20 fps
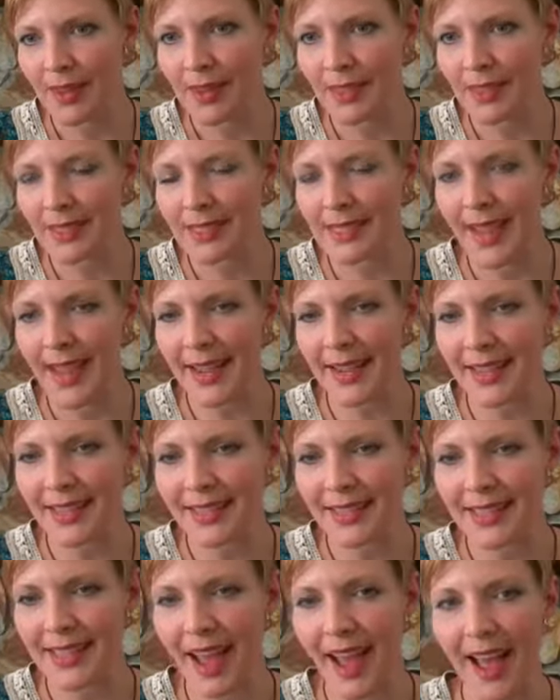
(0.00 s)
Staying
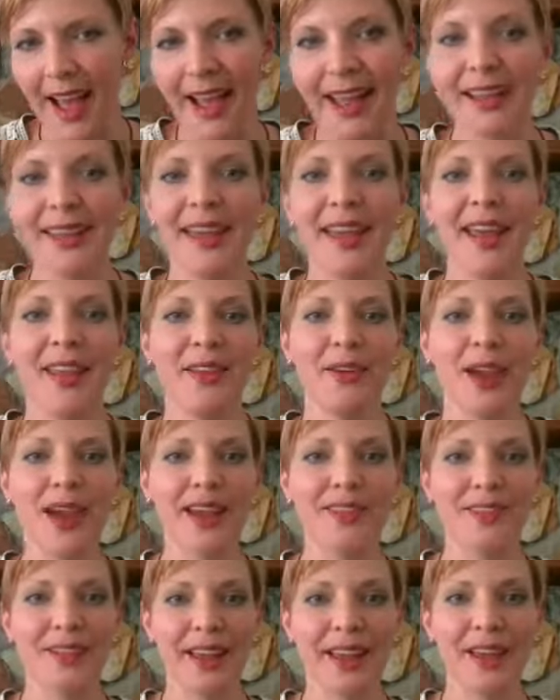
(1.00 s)
inside. Yeah, you
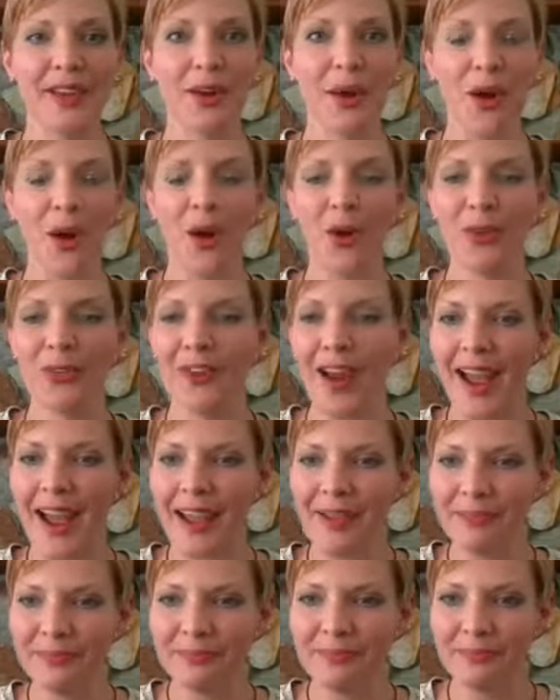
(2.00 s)
guys are getting cold,
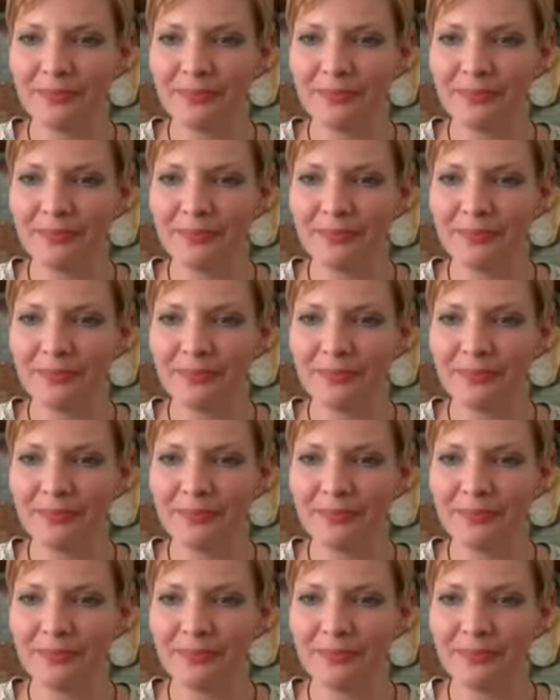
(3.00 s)
right?